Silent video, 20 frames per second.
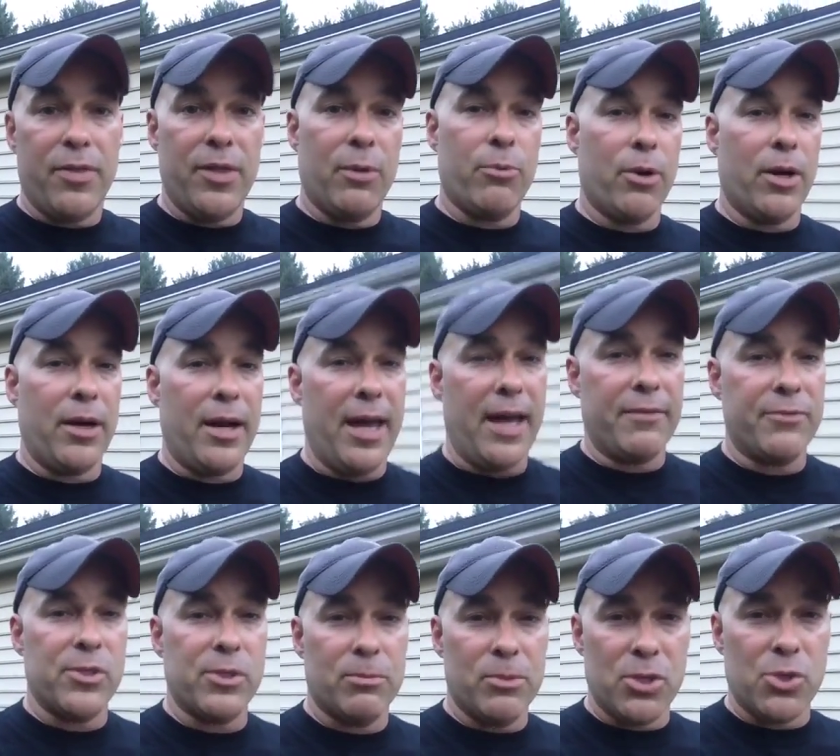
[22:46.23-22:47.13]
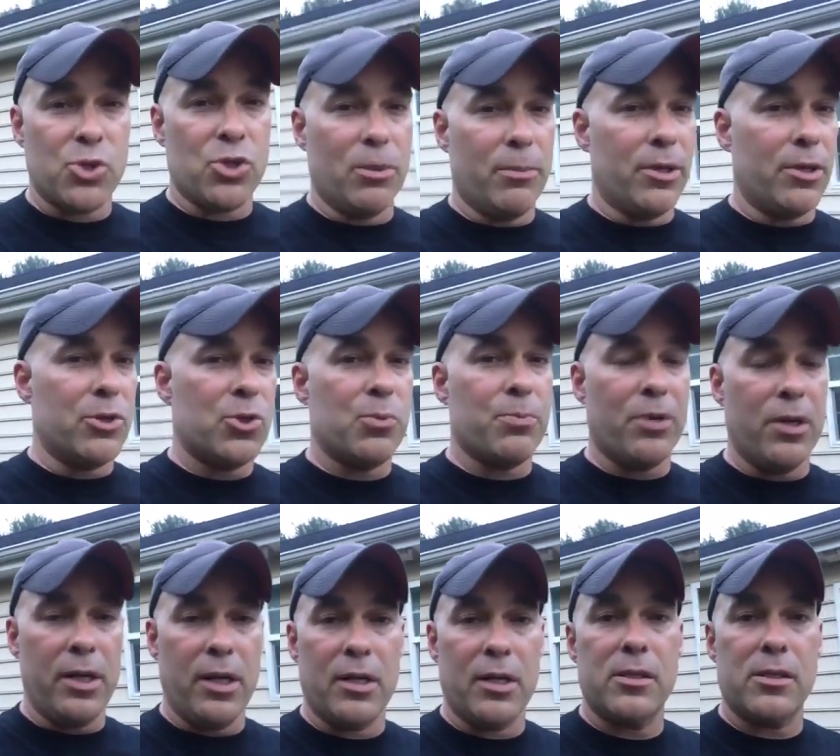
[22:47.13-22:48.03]
I think we're going to have some distributors
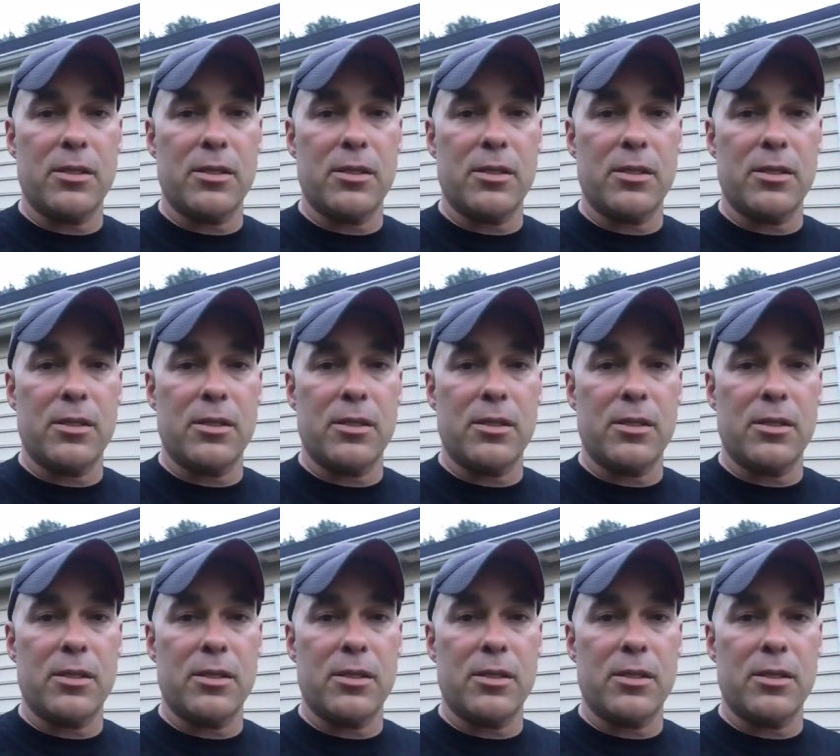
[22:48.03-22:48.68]
pretty excited.